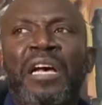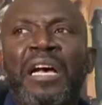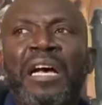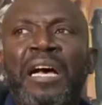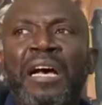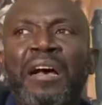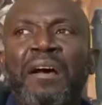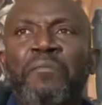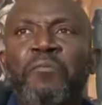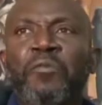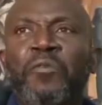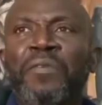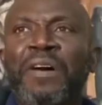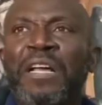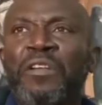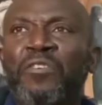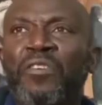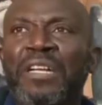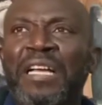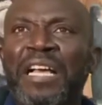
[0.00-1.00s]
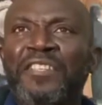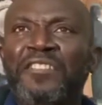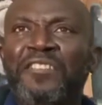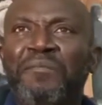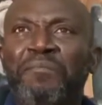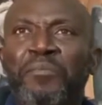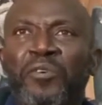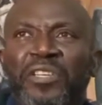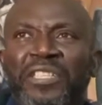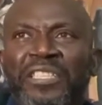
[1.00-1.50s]
We've had all kinds
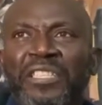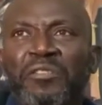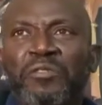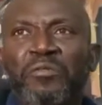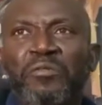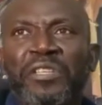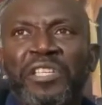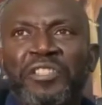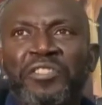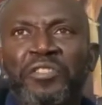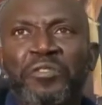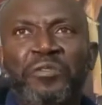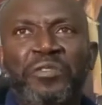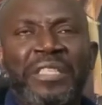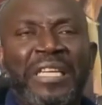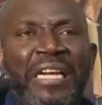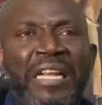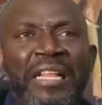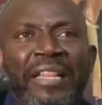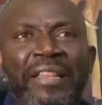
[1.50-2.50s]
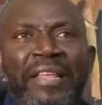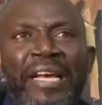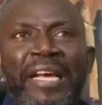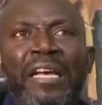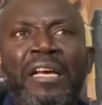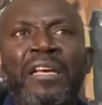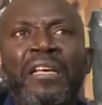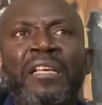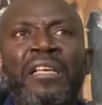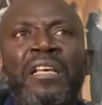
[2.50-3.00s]
of political issues here and
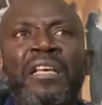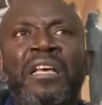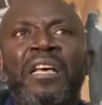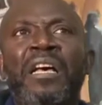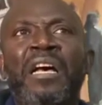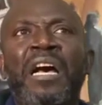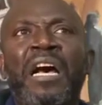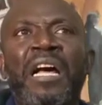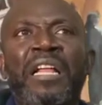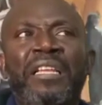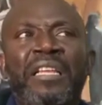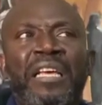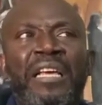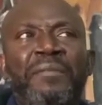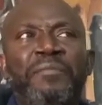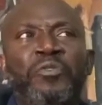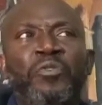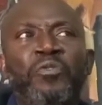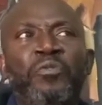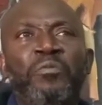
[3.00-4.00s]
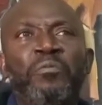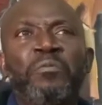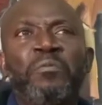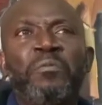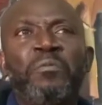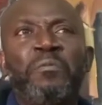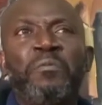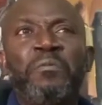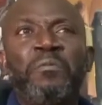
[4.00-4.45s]
there. And so